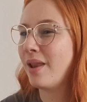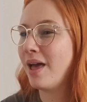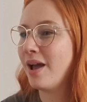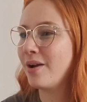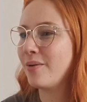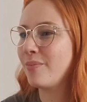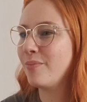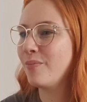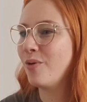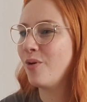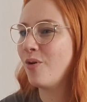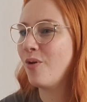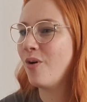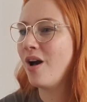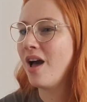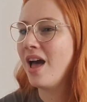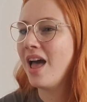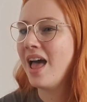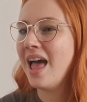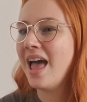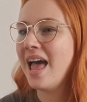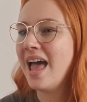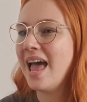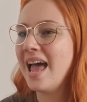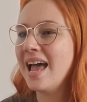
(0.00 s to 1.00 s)
Blackmore,
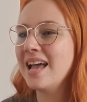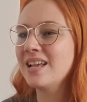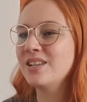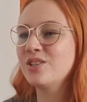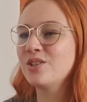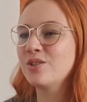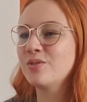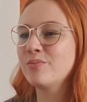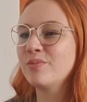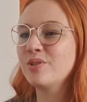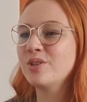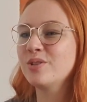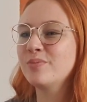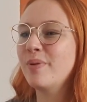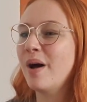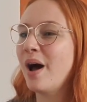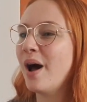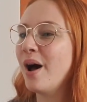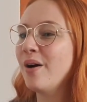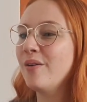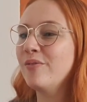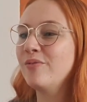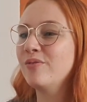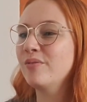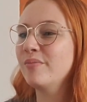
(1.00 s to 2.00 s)
heir to the most
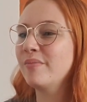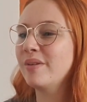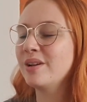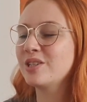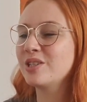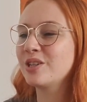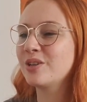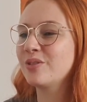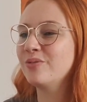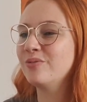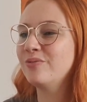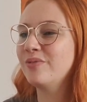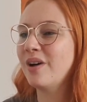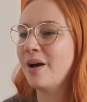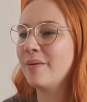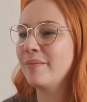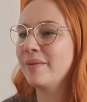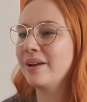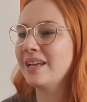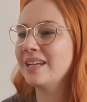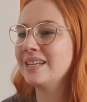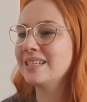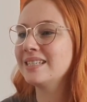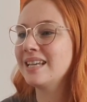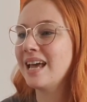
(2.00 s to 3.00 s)
powerful magical
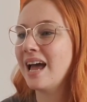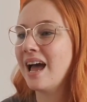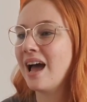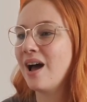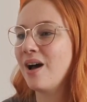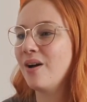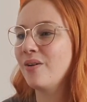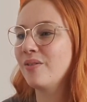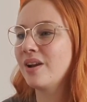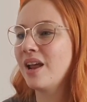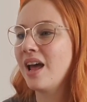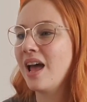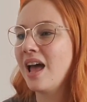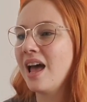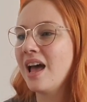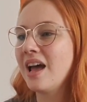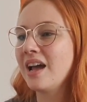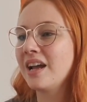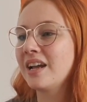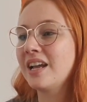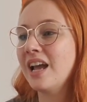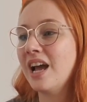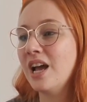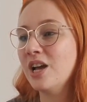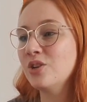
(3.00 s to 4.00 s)
family in town,
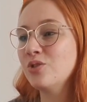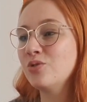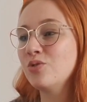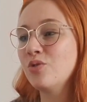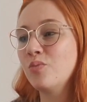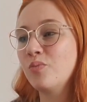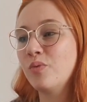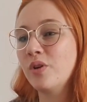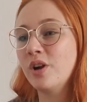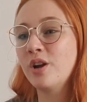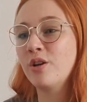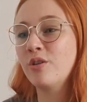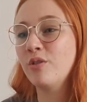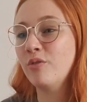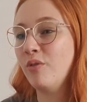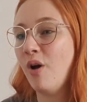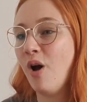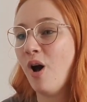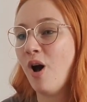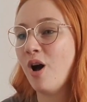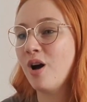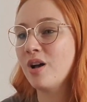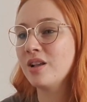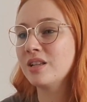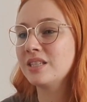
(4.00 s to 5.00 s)
casual breaker of
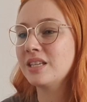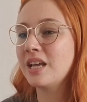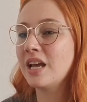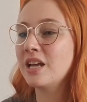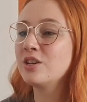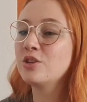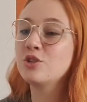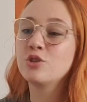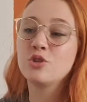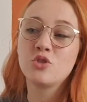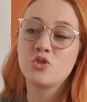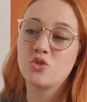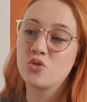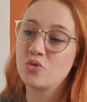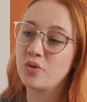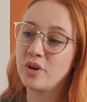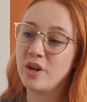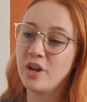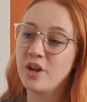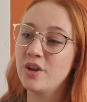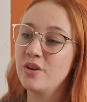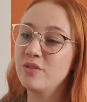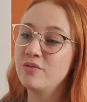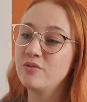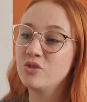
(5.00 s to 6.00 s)
hearts and
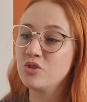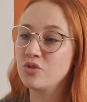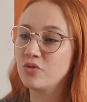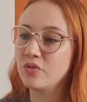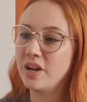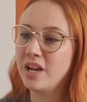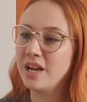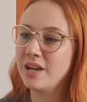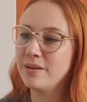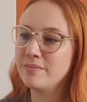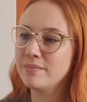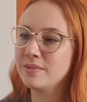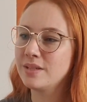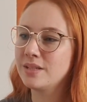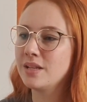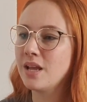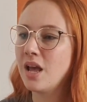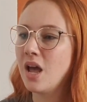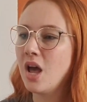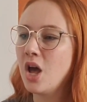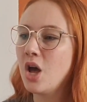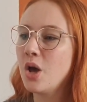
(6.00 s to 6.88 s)
destroyer of dreams.